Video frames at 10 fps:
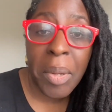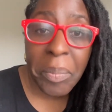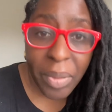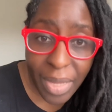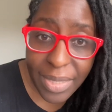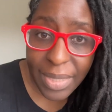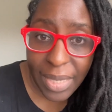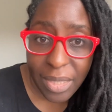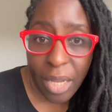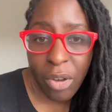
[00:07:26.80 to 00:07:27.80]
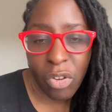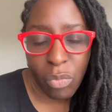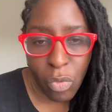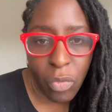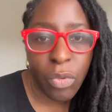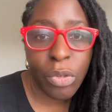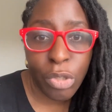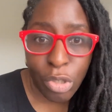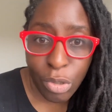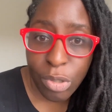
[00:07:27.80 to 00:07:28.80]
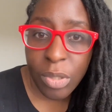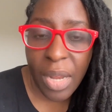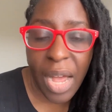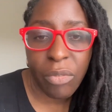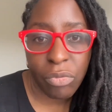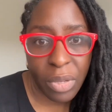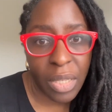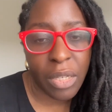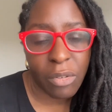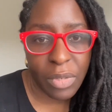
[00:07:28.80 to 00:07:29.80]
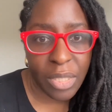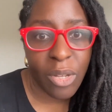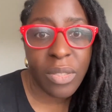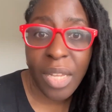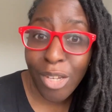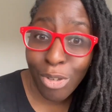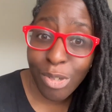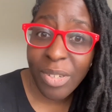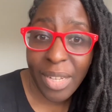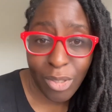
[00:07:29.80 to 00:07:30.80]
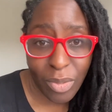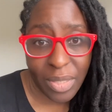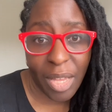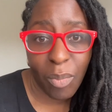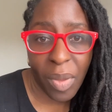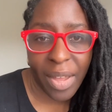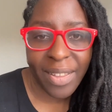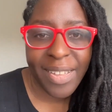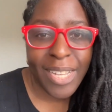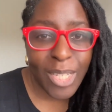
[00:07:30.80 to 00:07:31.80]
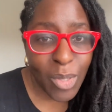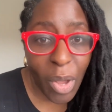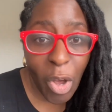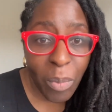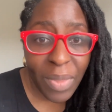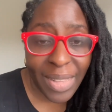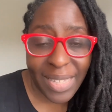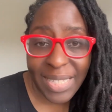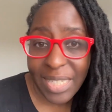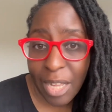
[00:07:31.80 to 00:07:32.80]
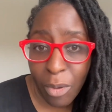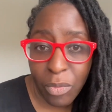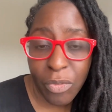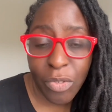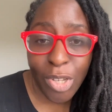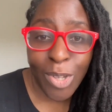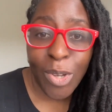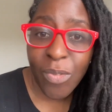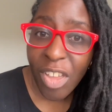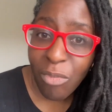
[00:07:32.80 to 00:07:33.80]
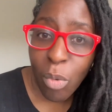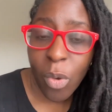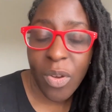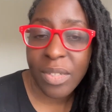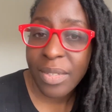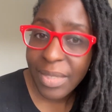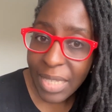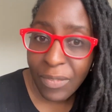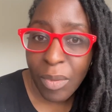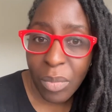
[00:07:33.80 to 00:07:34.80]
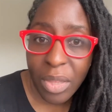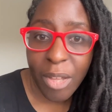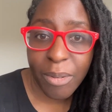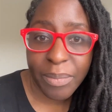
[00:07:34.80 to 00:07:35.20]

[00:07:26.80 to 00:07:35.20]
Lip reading: plus laser hair removal, you should have really good results and you should get your skin back. So I hope that this is helpful for you. If you have more questions, leave them below.